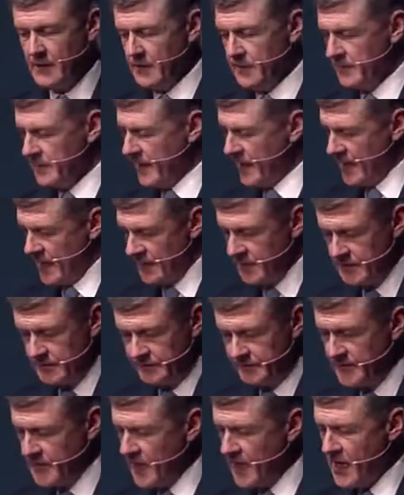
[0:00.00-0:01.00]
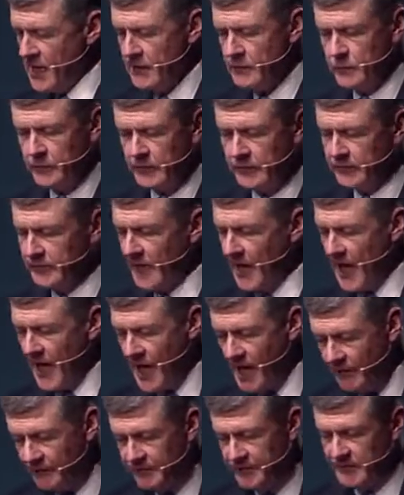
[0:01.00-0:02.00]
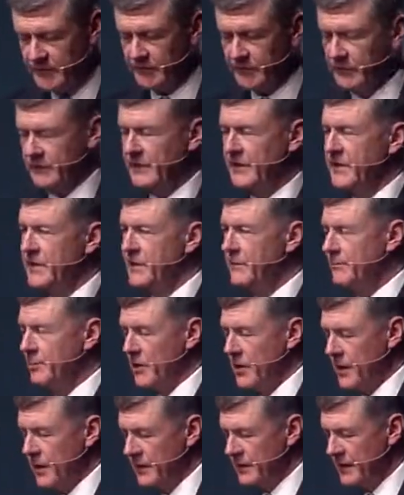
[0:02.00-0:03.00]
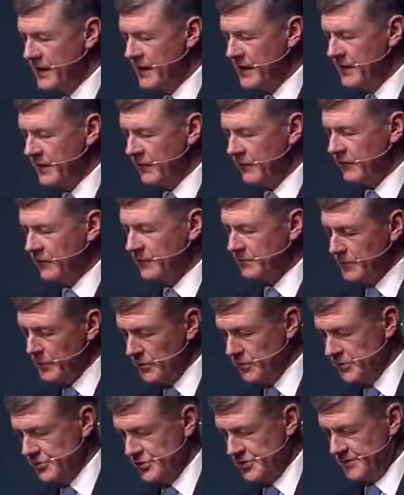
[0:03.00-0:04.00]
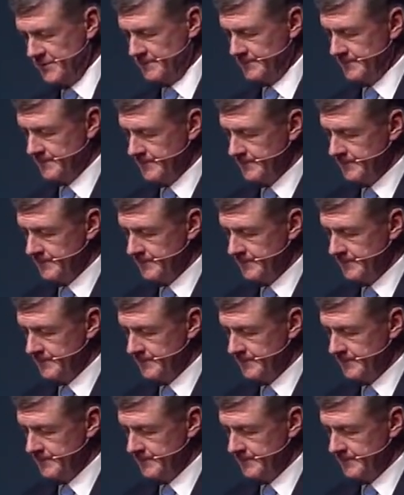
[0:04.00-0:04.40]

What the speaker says: The hand of God was obviously upon Spurgeon.